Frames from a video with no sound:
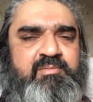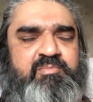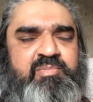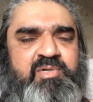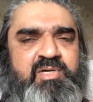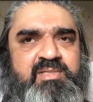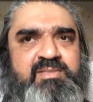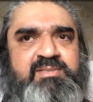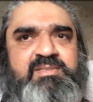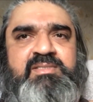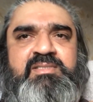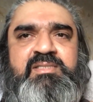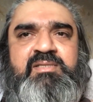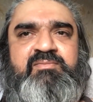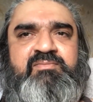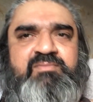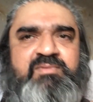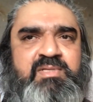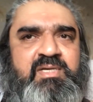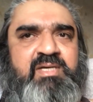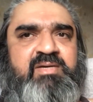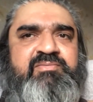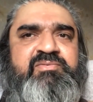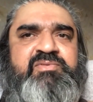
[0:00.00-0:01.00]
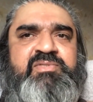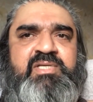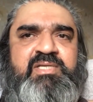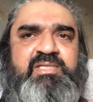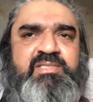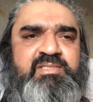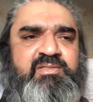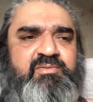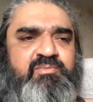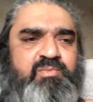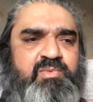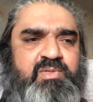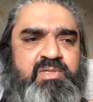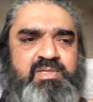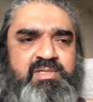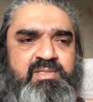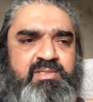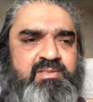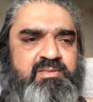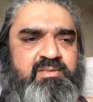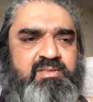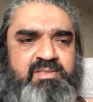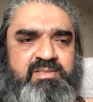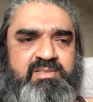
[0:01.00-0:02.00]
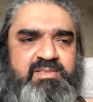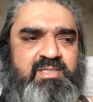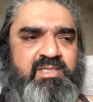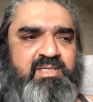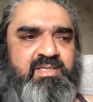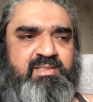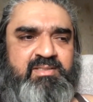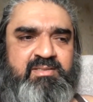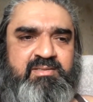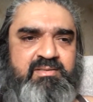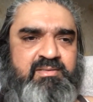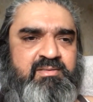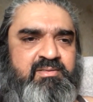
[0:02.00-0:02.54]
positive life-changing work like that.